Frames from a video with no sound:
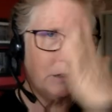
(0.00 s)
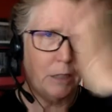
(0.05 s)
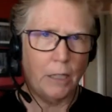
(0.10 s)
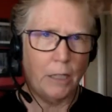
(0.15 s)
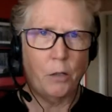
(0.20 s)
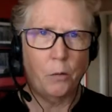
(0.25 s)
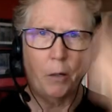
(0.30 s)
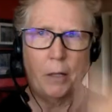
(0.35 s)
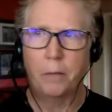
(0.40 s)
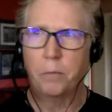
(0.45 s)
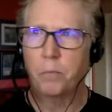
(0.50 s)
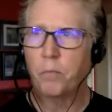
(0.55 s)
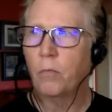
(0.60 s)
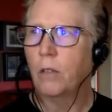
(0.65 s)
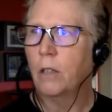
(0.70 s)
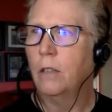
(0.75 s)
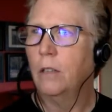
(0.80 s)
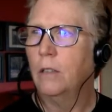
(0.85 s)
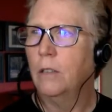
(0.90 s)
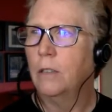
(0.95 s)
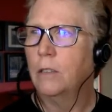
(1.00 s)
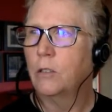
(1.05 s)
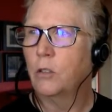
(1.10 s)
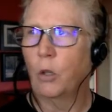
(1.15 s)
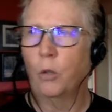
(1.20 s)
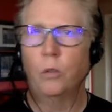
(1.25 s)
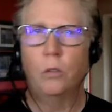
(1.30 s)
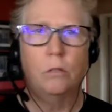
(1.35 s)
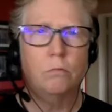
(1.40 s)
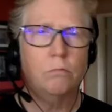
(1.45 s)
Anyway,
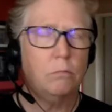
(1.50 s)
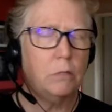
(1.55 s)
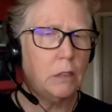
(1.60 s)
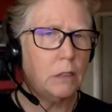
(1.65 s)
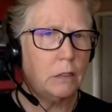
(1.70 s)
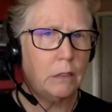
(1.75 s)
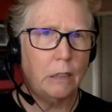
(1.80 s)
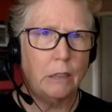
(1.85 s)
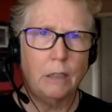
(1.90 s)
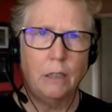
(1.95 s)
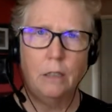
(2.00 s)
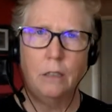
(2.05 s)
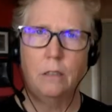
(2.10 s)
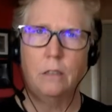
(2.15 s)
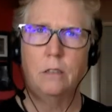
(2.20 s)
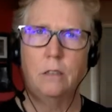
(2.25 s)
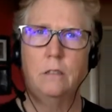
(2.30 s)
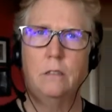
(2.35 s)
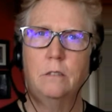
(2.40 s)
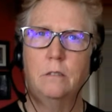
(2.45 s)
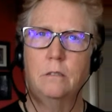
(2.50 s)
so just a little,